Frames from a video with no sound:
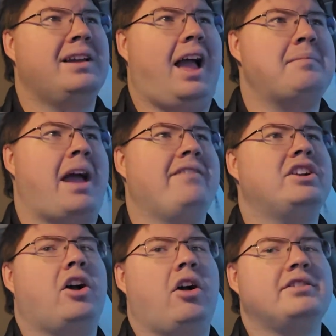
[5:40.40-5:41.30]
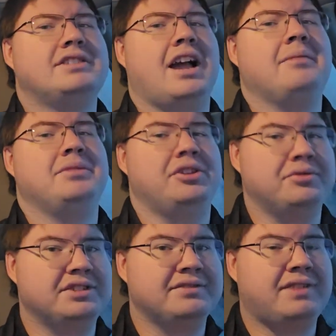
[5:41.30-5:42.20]
I'm having a hard time
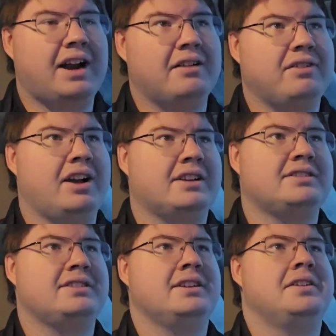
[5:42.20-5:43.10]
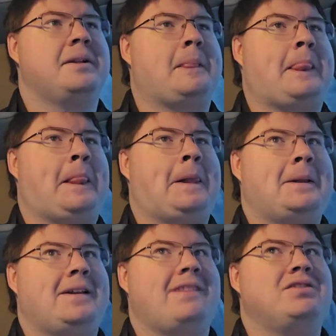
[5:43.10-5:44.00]
using Firefox,
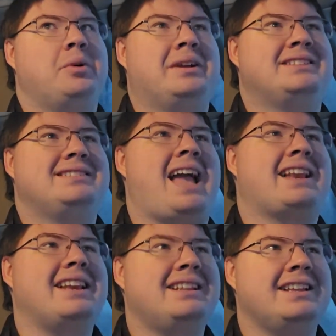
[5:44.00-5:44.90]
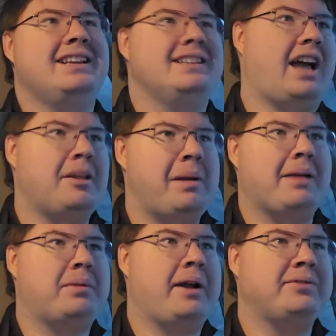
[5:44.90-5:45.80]
even though it's technically not a
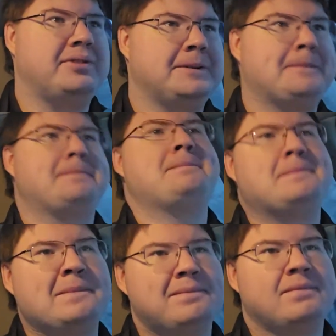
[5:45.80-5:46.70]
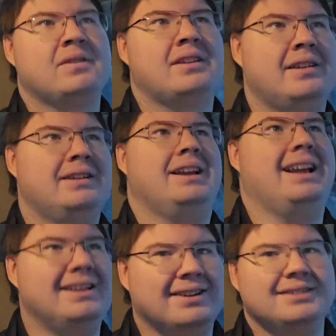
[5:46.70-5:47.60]
bad browser.
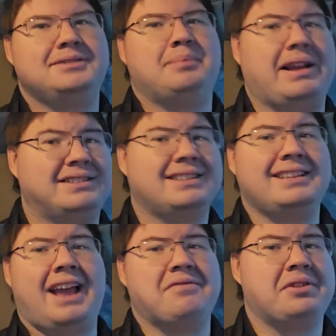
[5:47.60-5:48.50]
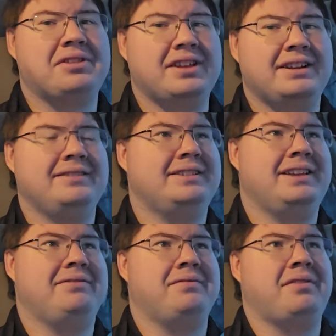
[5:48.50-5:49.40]
It does basically everything
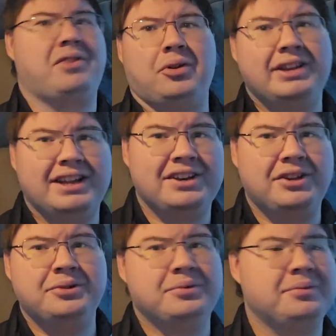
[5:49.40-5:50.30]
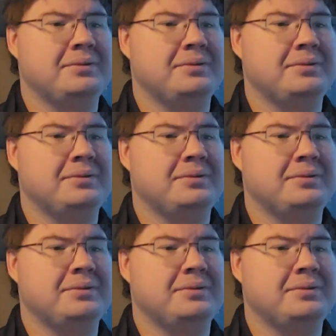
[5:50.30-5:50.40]
even Vivaldi can do